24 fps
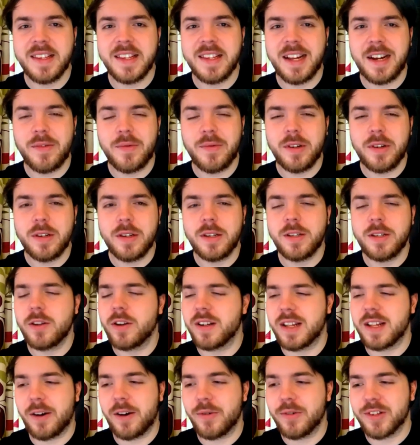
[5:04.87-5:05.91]
an hour, not
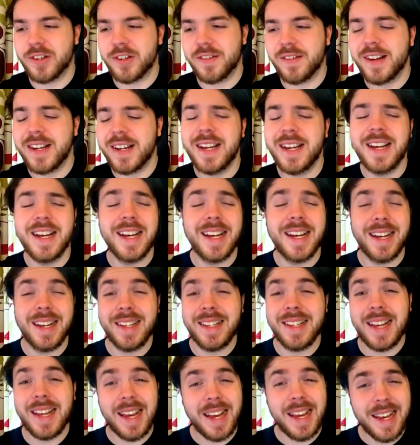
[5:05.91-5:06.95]
an hour, sorry, a
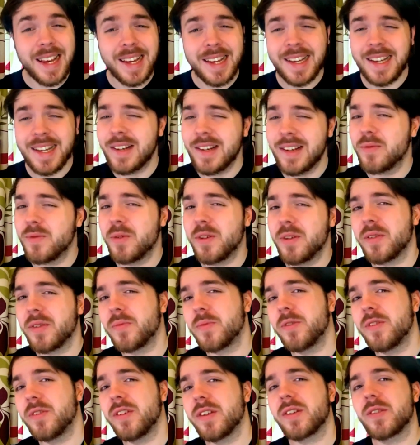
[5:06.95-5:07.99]
day worth of
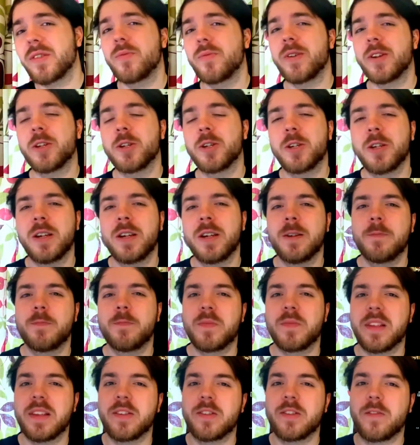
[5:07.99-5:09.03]
work, which
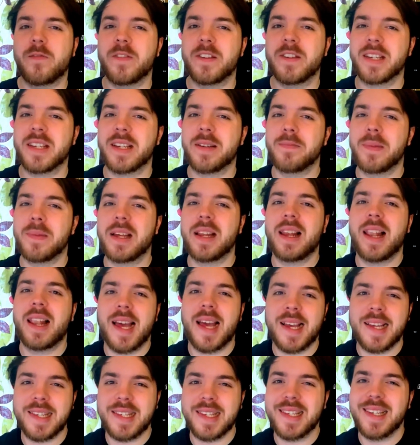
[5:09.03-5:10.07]
is obviously a bit
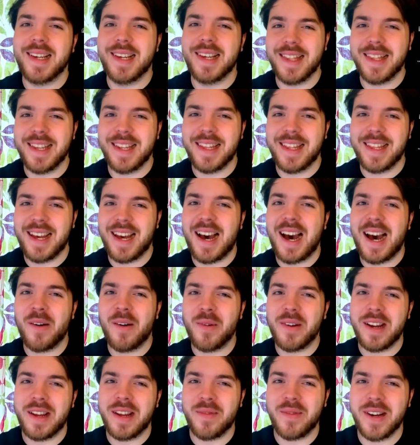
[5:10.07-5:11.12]
less than that
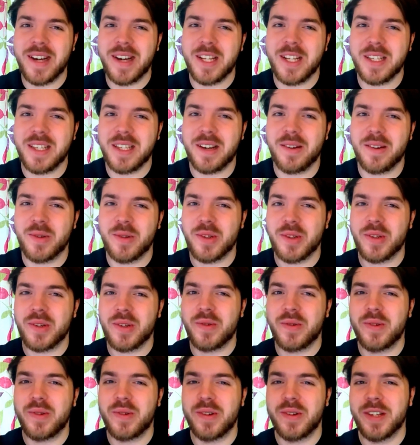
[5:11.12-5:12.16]
hourly wage that I was just
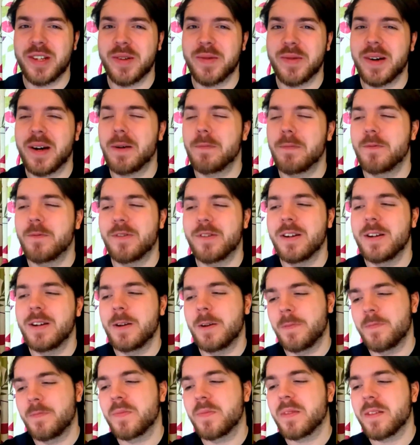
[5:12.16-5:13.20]
quoting you at, but
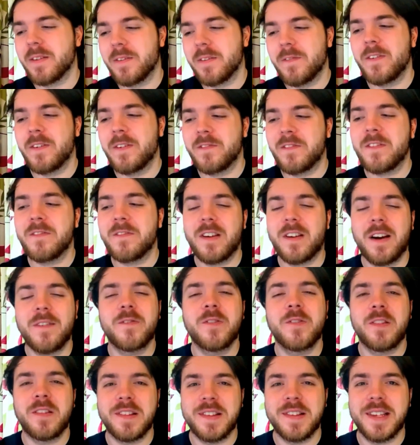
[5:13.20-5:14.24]

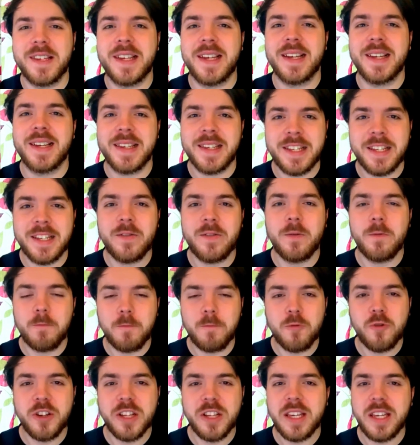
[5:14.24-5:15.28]
$55 a day is still
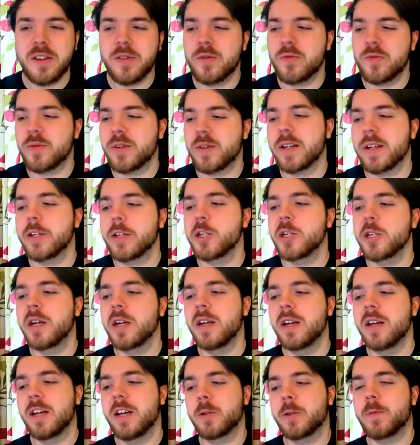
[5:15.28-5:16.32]
pretty good wage,
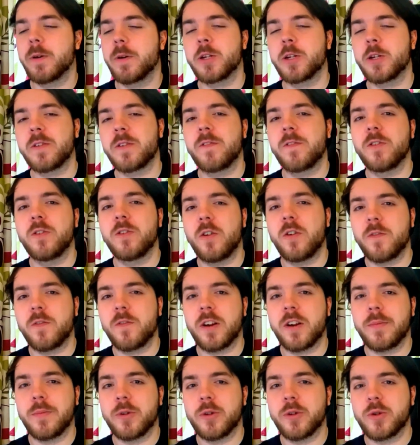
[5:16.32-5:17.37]
especially for not
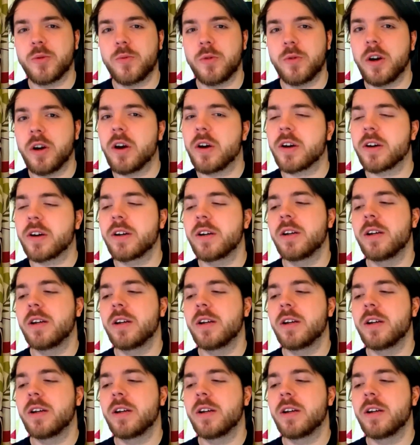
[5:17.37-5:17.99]
very much work.